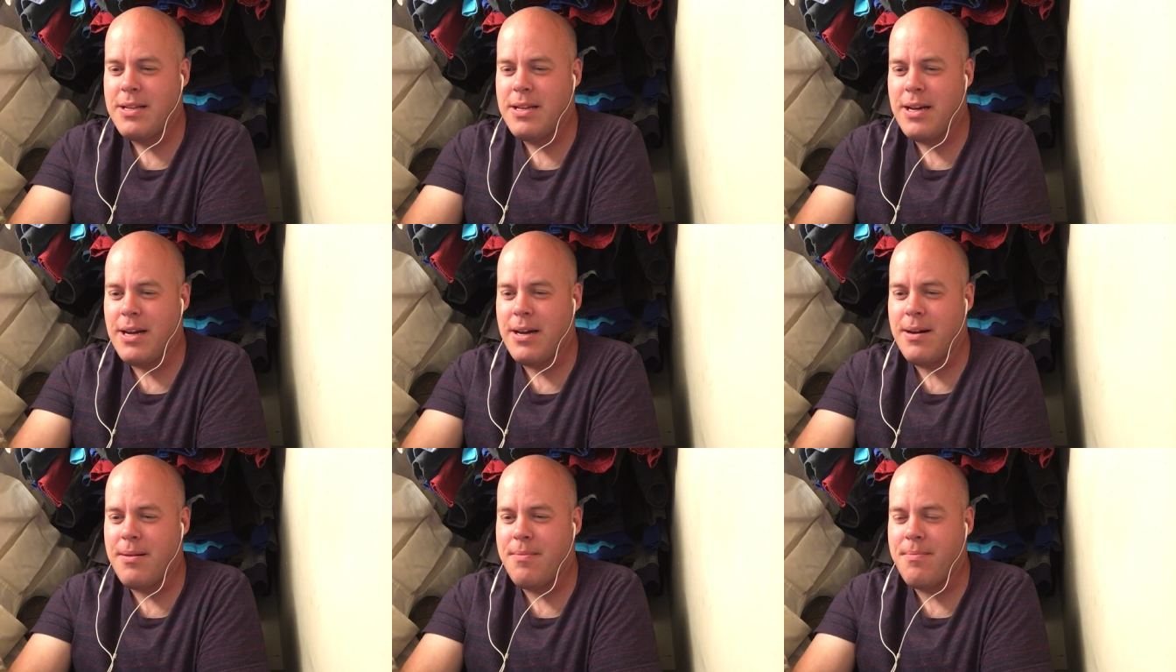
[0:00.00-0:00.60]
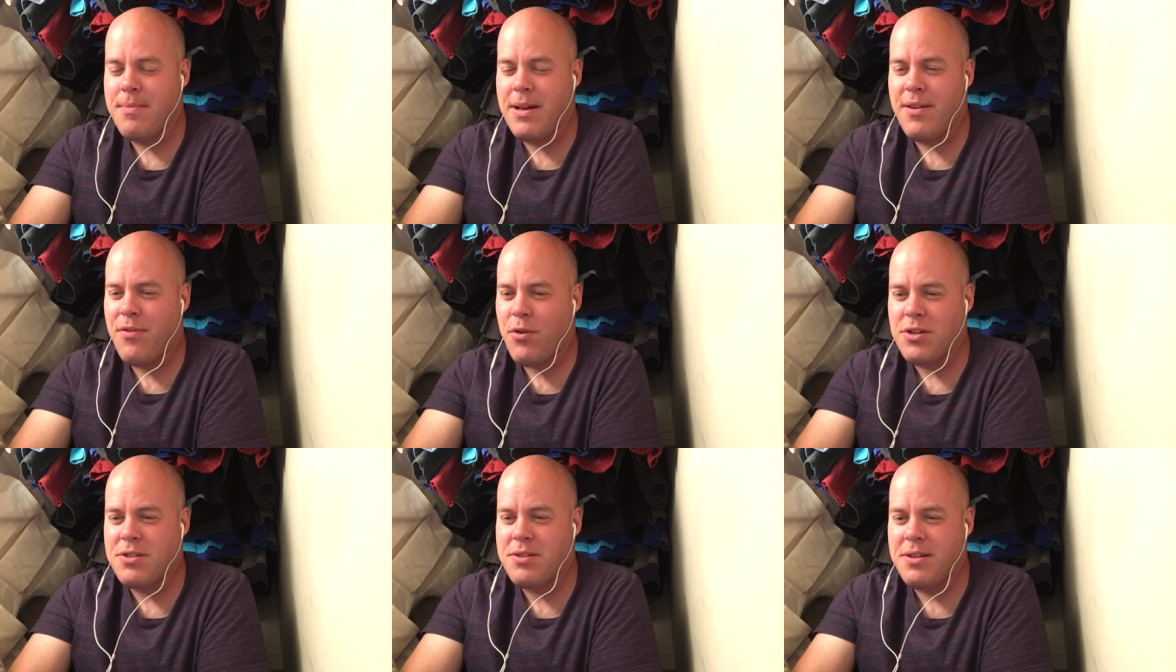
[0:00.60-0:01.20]
Um, and of
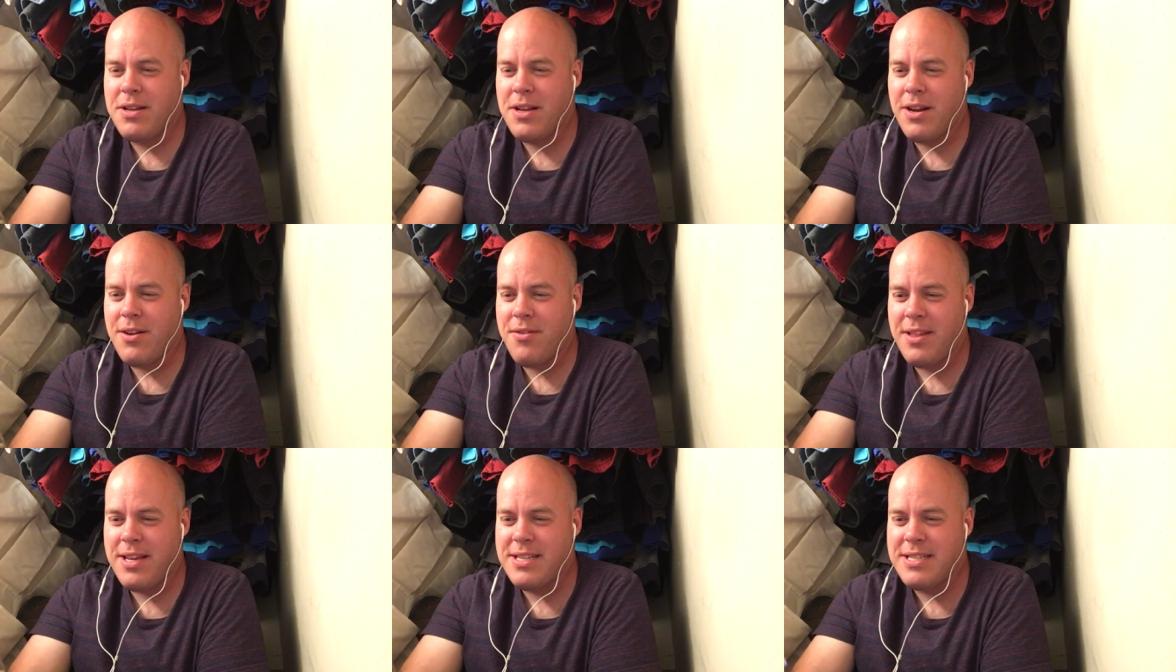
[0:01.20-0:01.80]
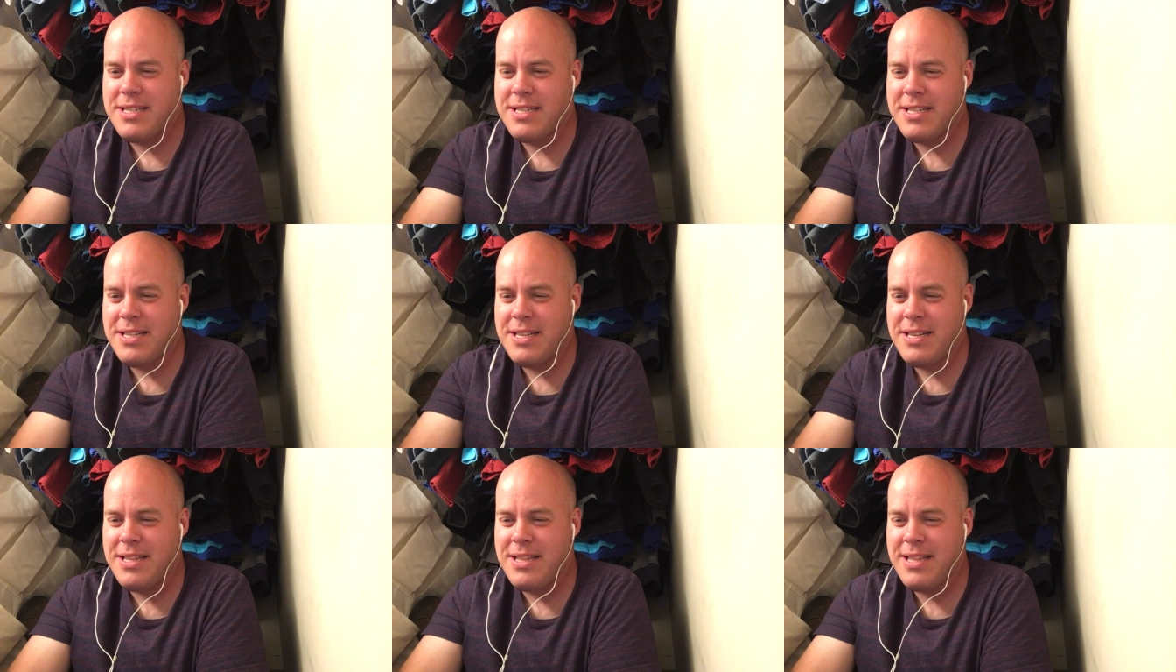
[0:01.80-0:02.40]
course, you know, this
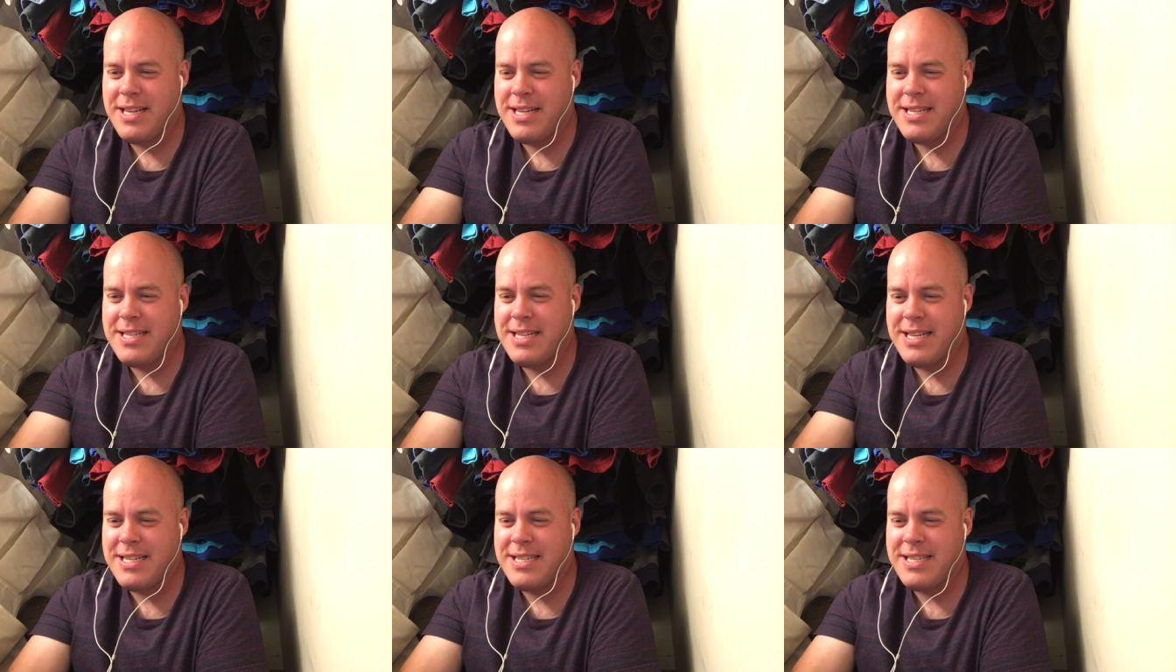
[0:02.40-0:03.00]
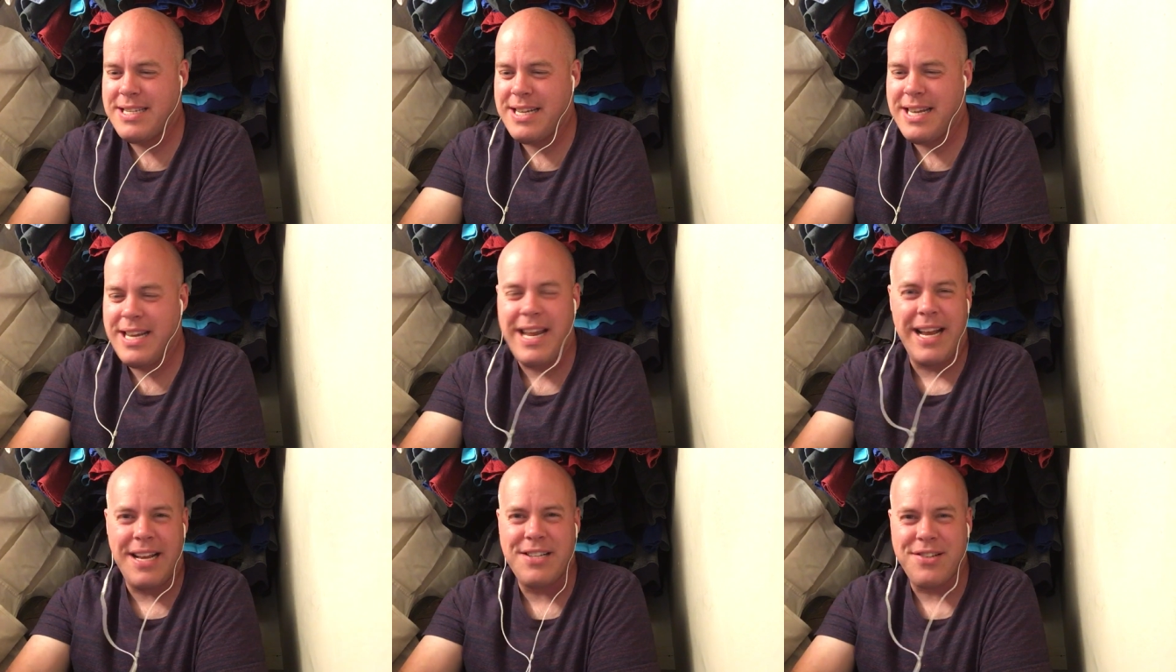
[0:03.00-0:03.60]
this is an
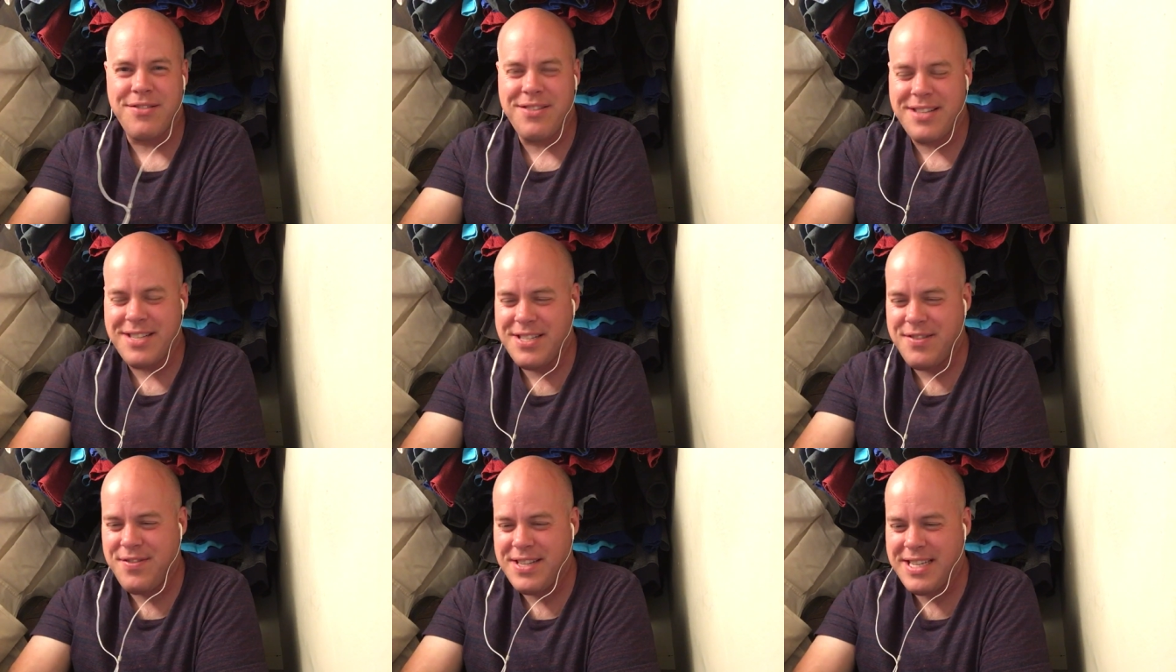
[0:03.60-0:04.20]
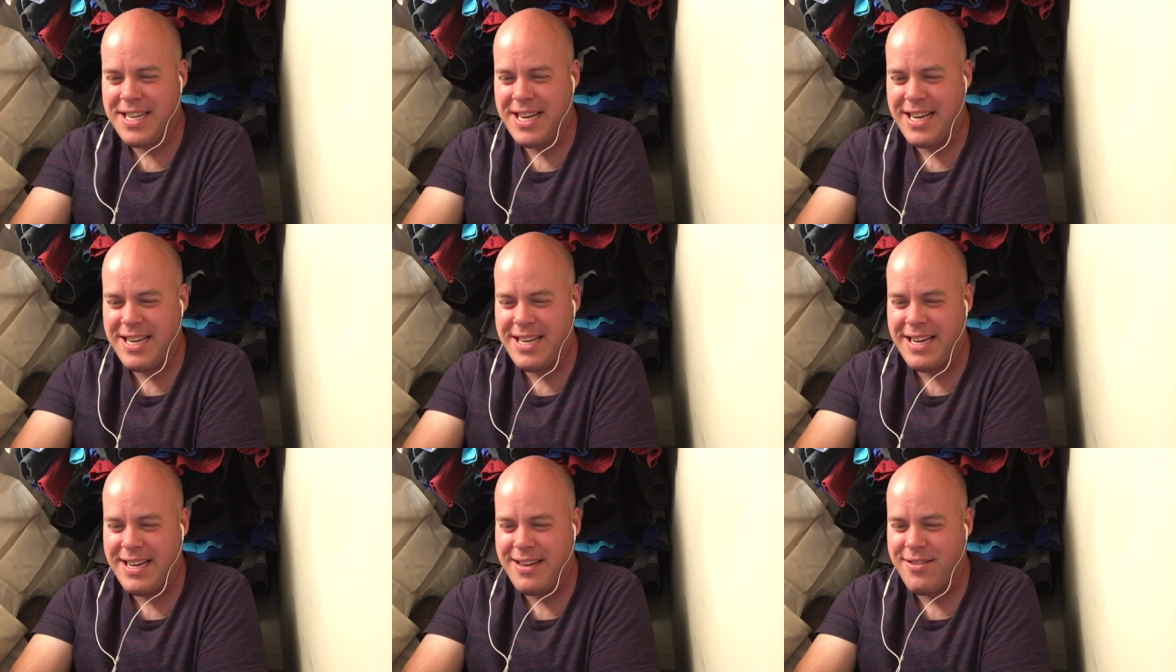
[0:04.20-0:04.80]
angel that's visiting
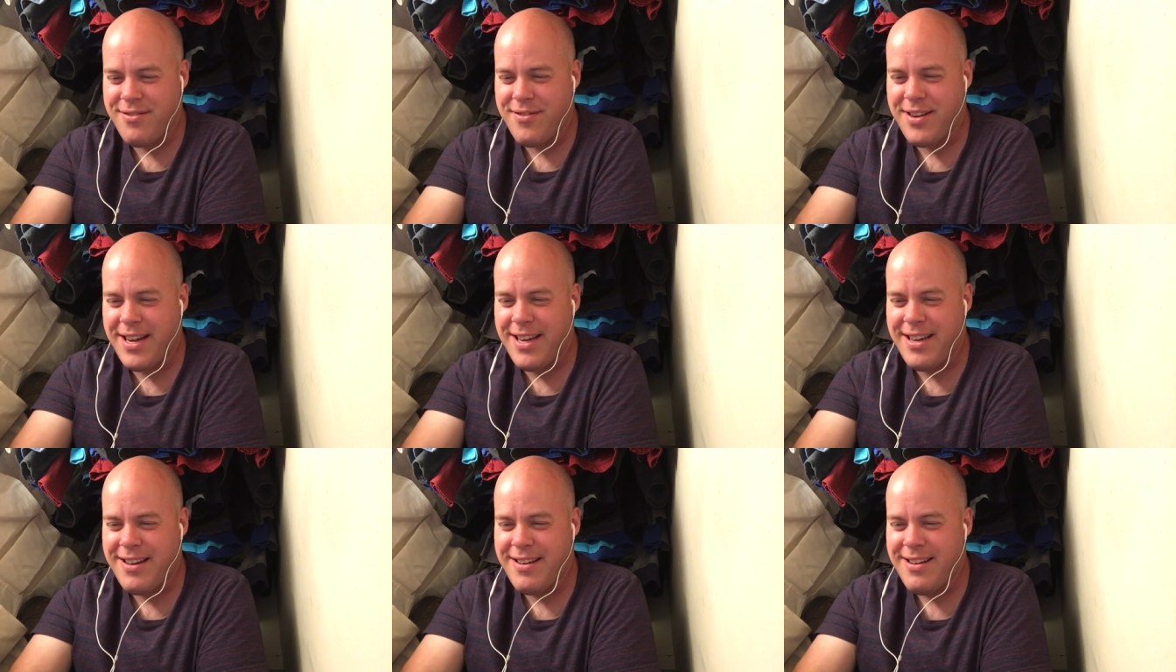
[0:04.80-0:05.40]
Daniel, right?